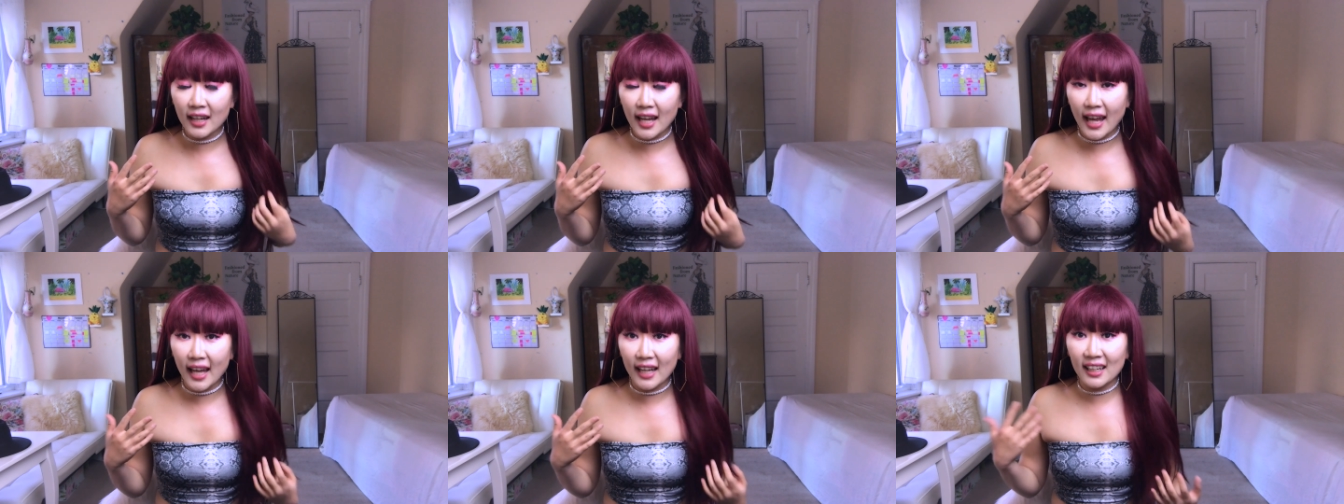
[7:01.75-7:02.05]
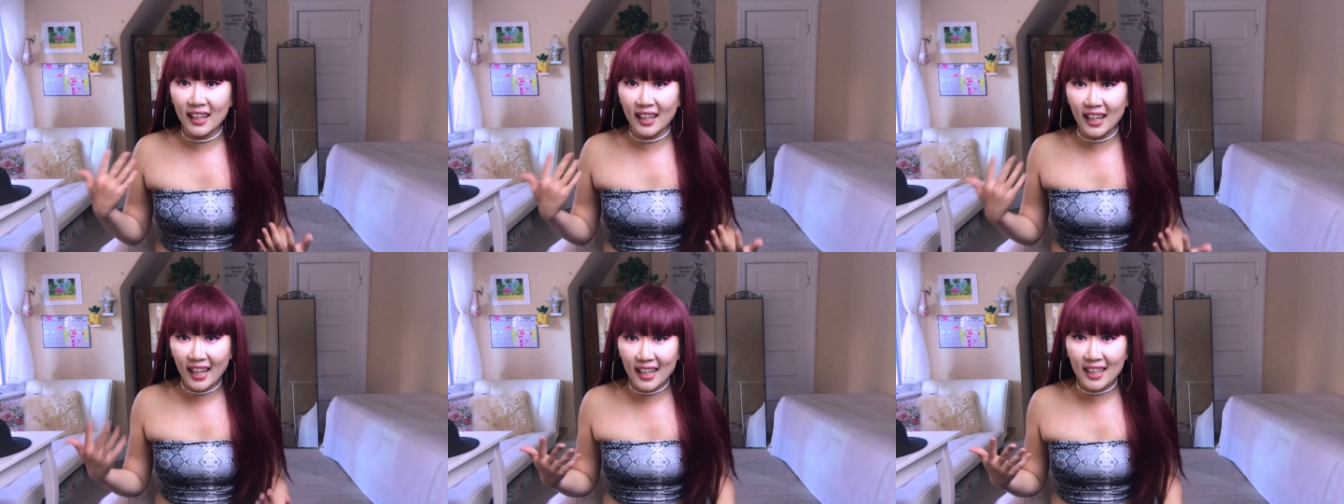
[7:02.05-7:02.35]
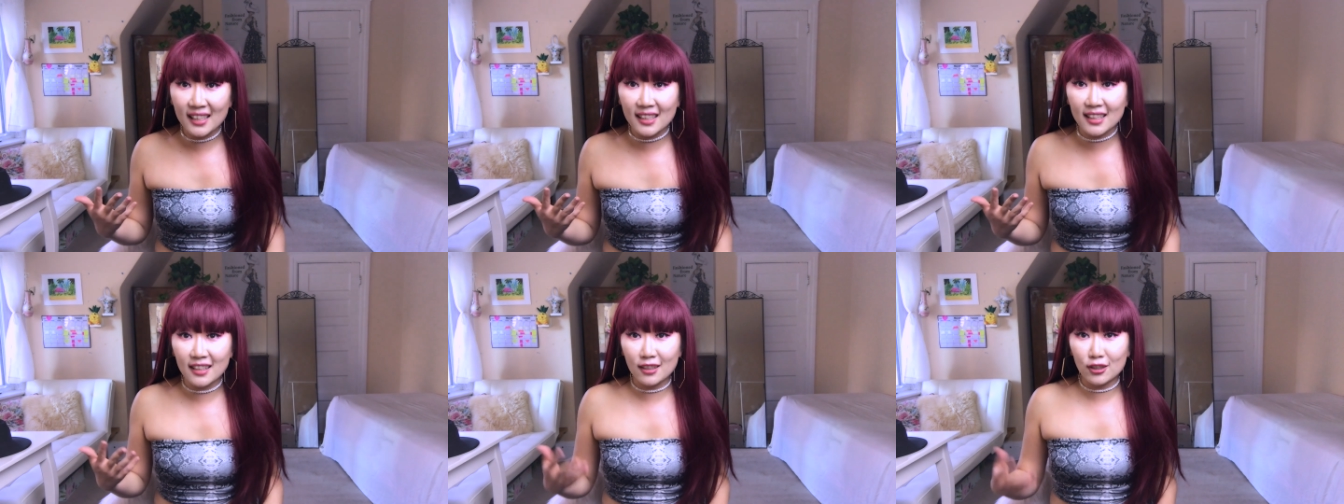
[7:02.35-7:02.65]
and
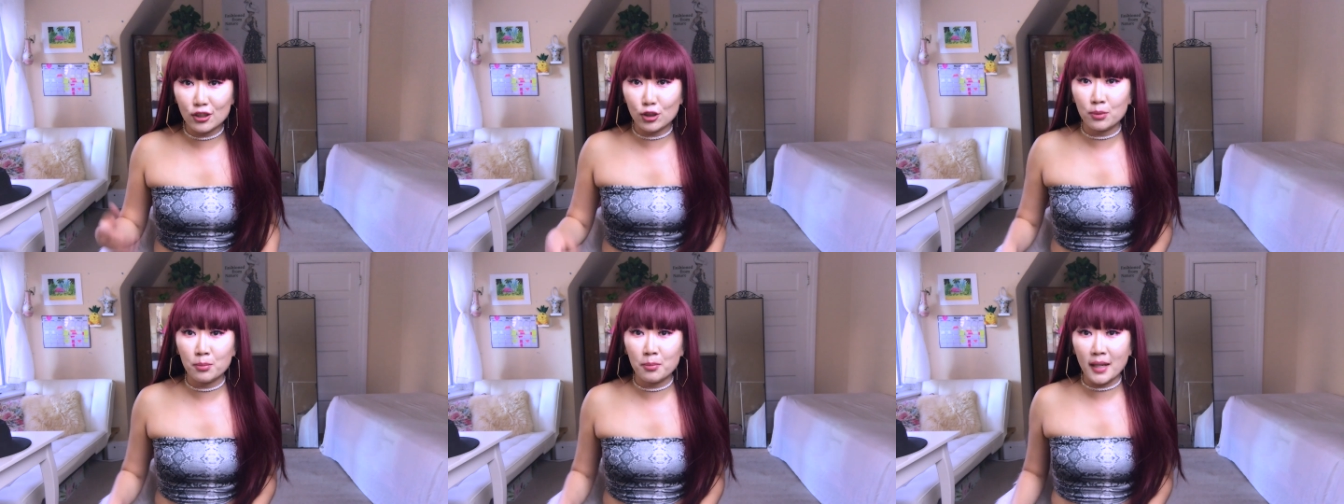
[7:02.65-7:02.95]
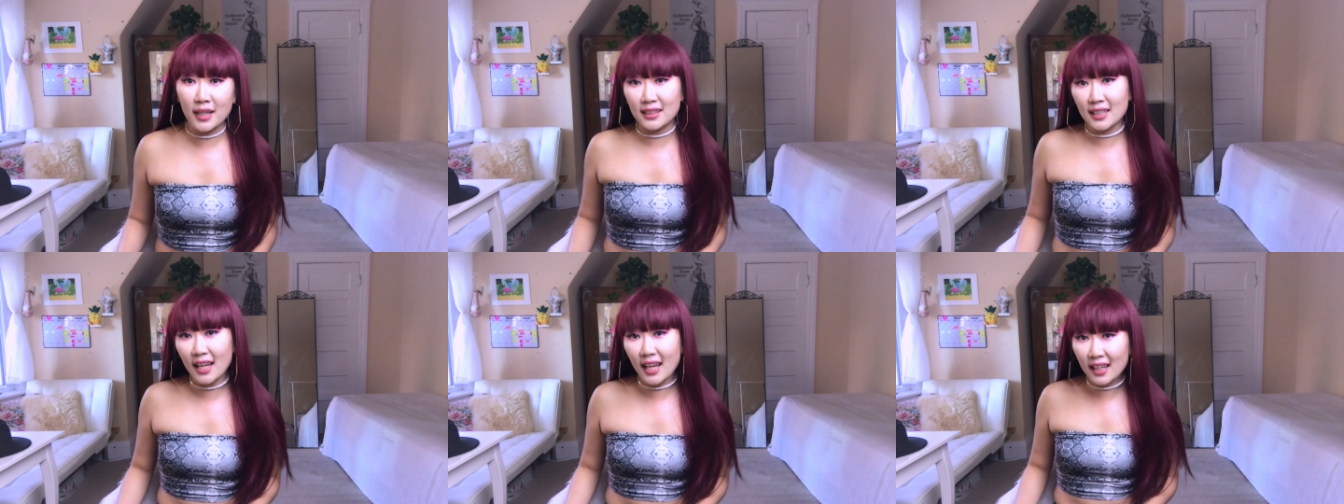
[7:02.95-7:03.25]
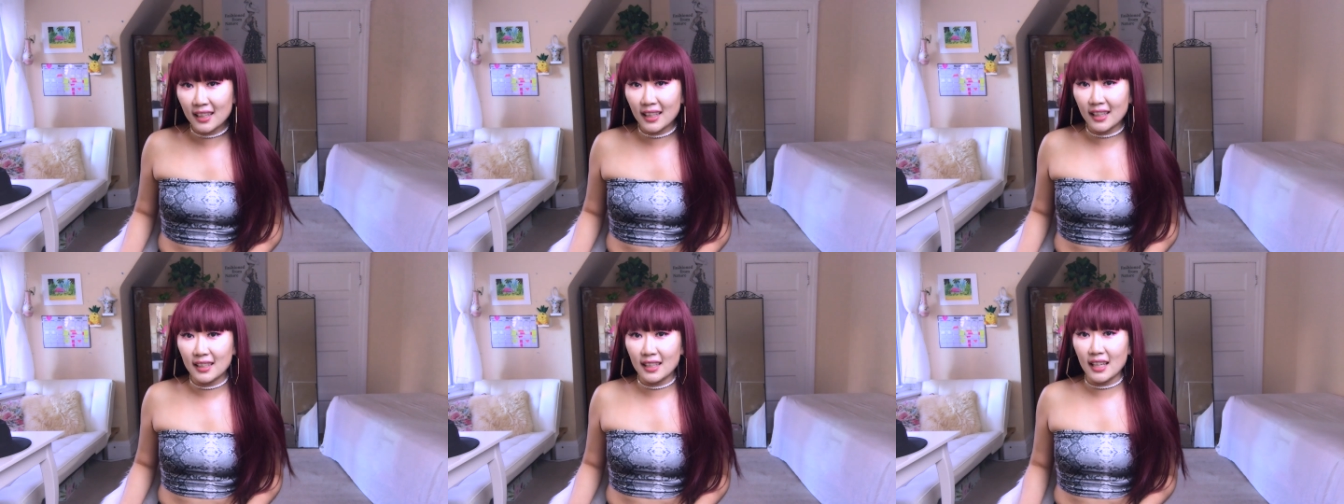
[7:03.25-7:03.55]
later to
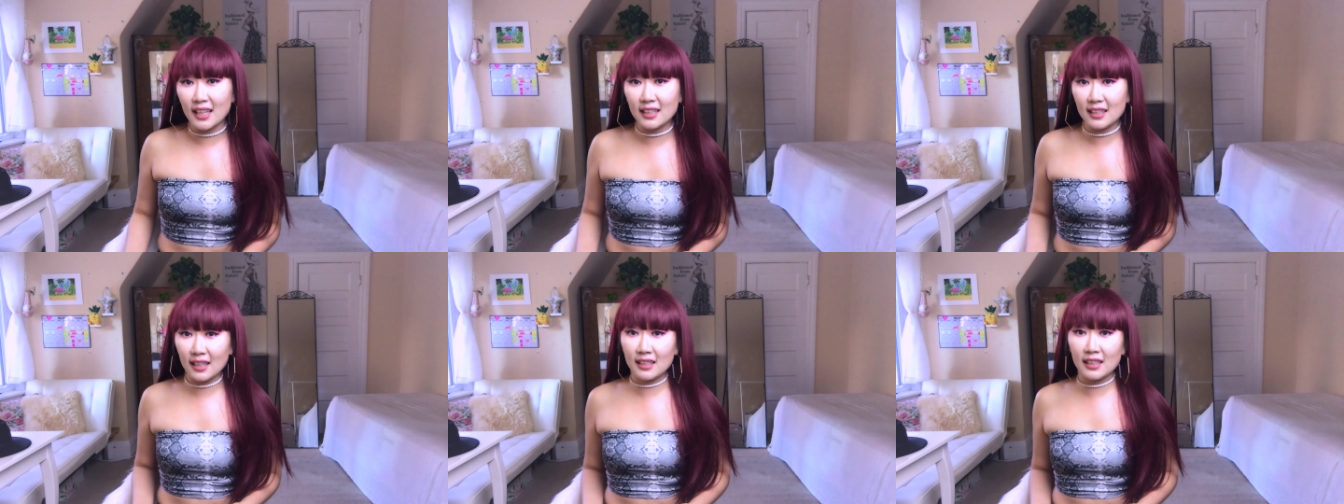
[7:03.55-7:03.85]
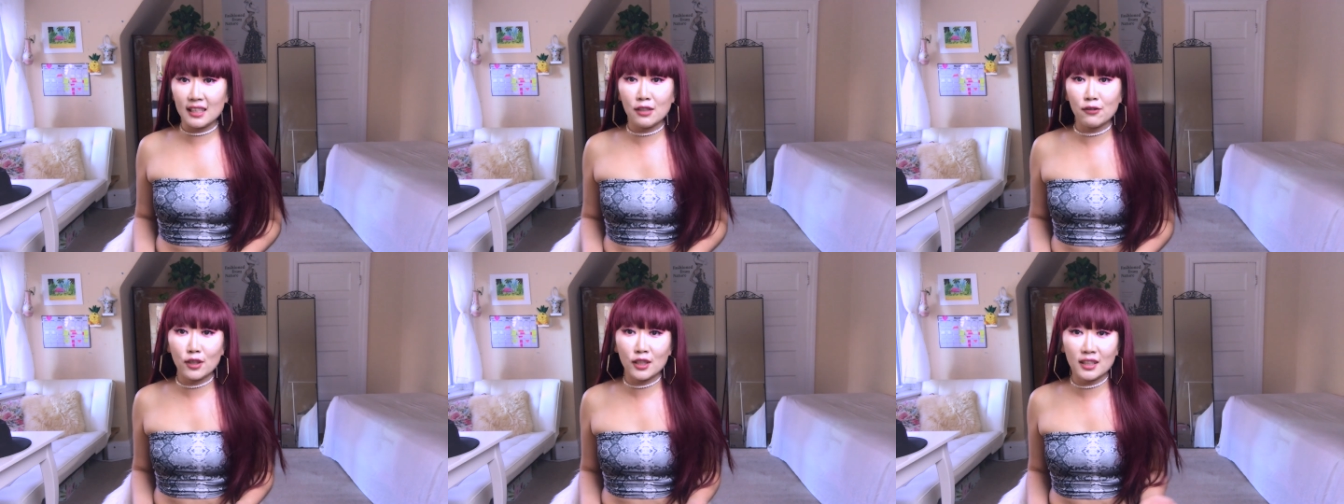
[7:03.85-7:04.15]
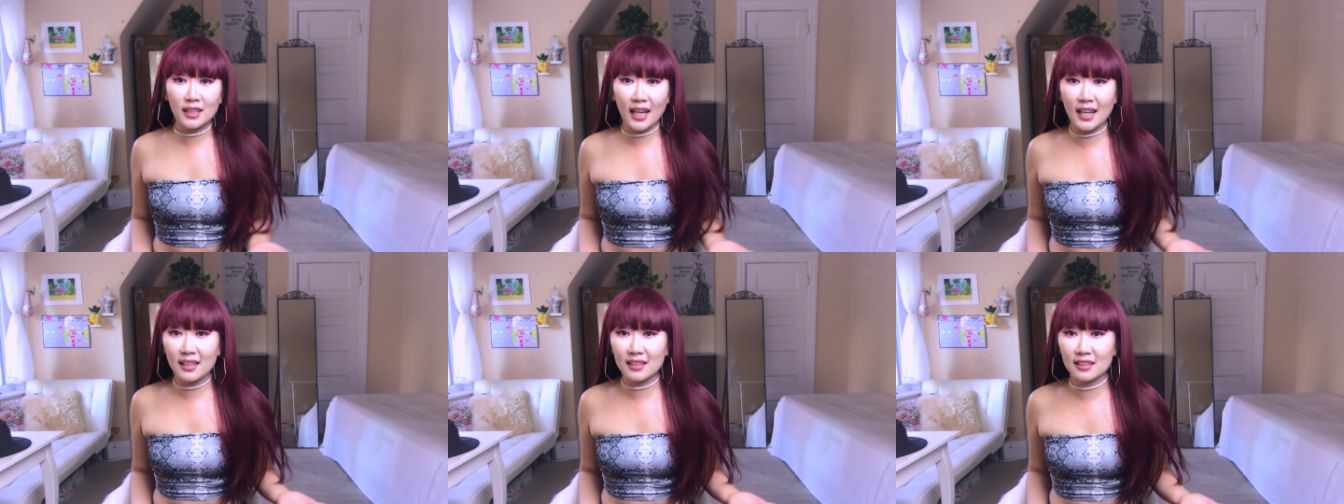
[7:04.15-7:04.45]
maintain it, it
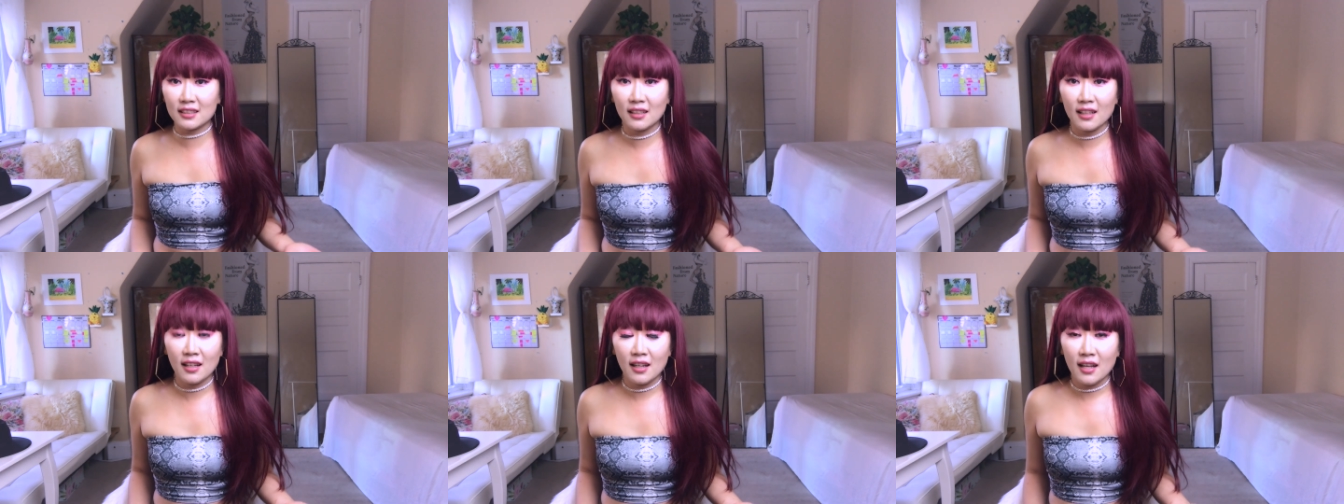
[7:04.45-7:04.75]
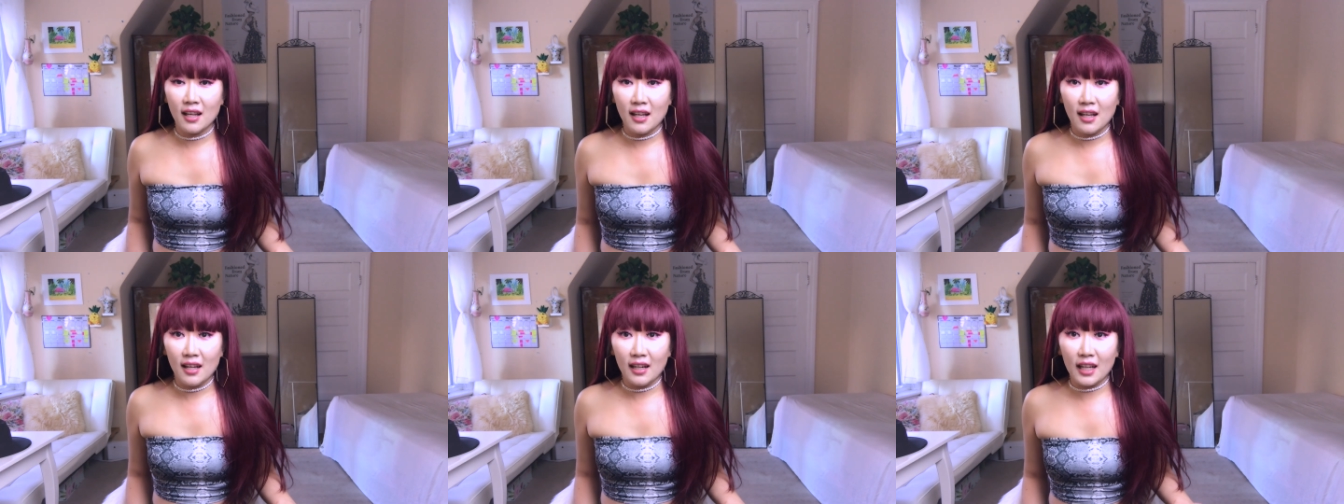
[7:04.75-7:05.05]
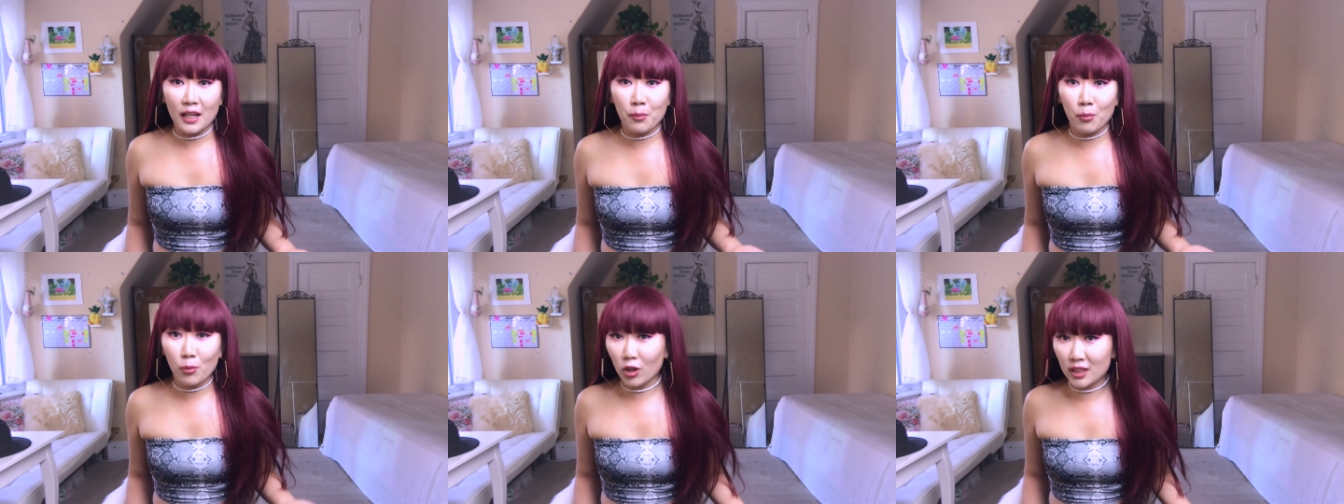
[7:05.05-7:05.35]
even takes
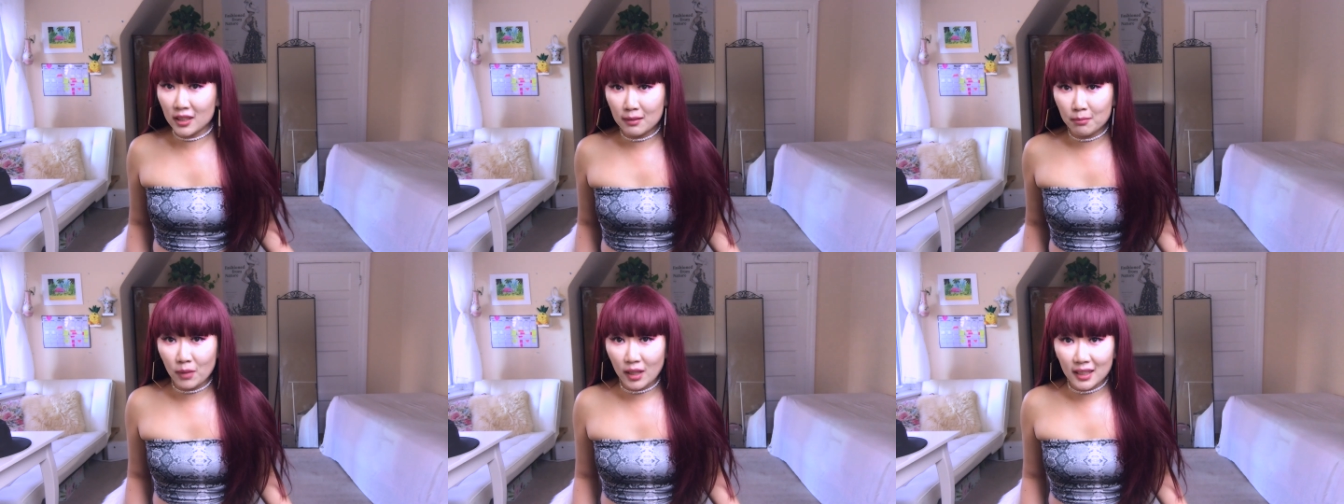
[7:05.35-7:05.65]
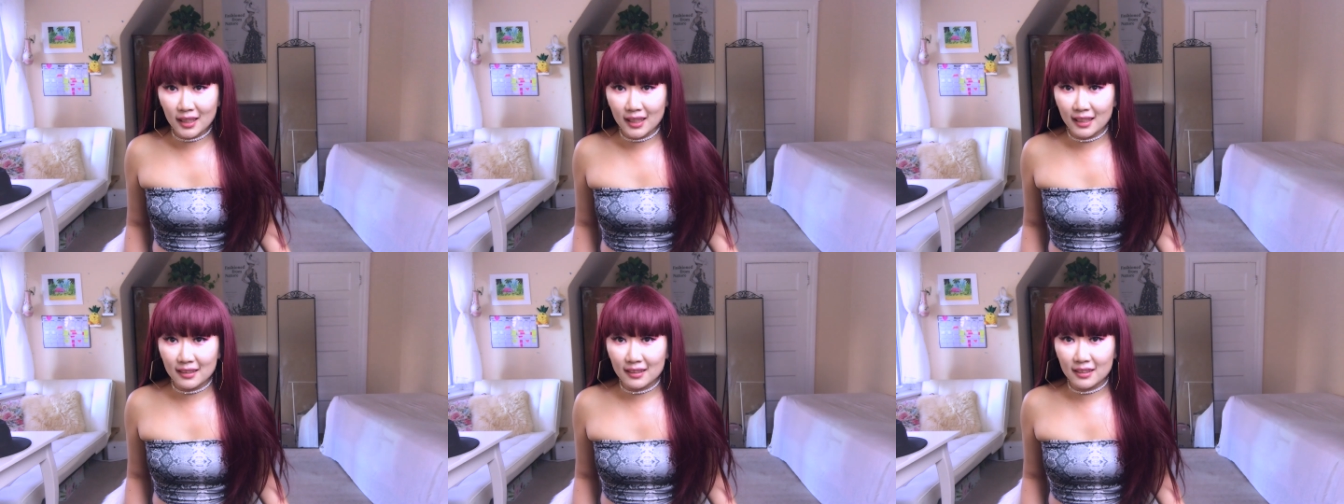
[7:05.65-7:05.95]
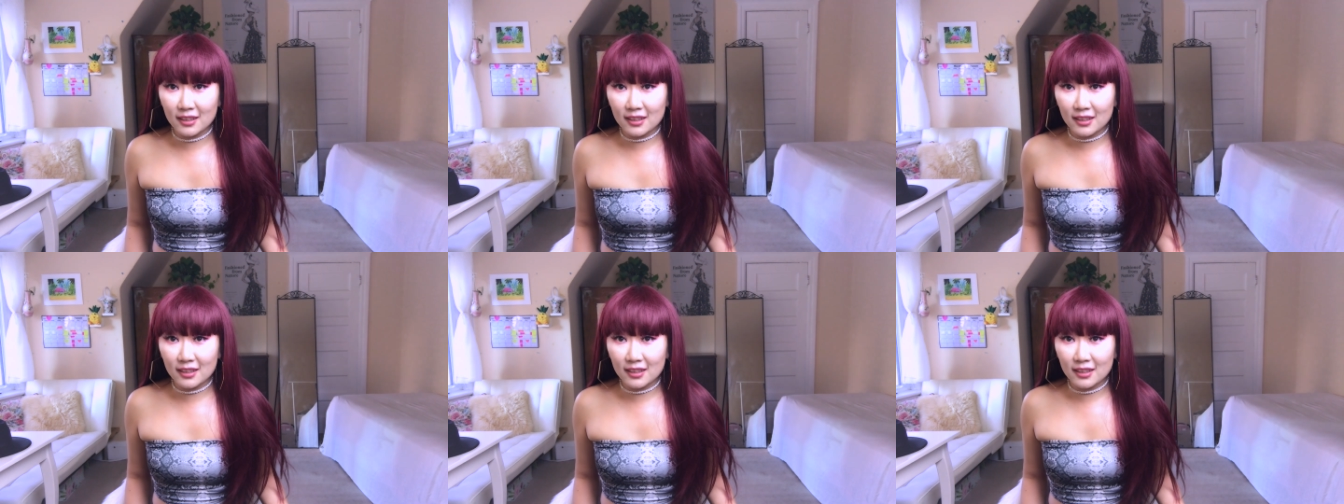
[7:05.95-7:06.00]
like more money.